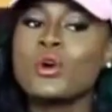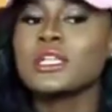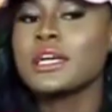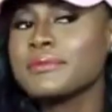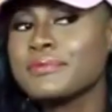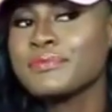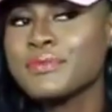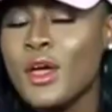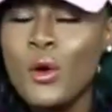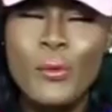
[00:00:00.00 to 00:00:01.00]
wonder
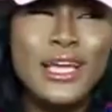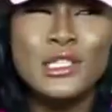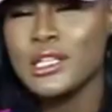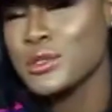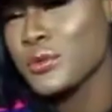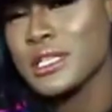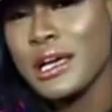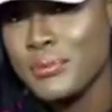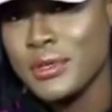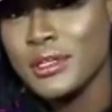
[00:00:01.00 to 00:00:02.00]
why is Alex always
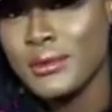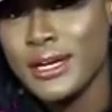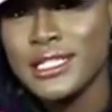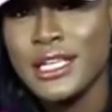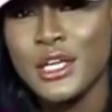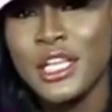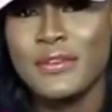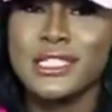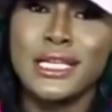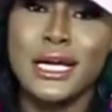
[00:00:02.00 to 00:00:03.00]
happy? Why is it that you
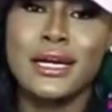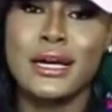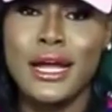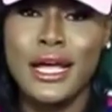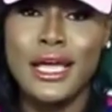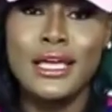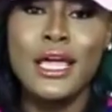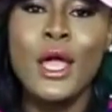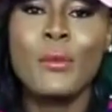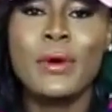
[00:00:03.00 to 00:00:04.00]
never see her cry?
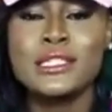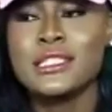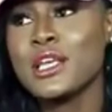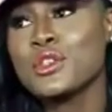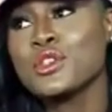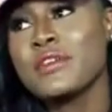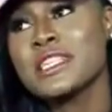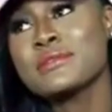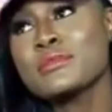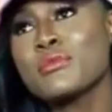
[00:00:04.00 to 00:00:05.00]
Why is it that you
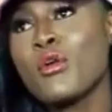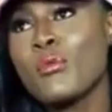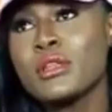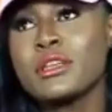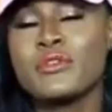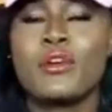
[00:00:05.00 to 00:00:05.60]
never see me in public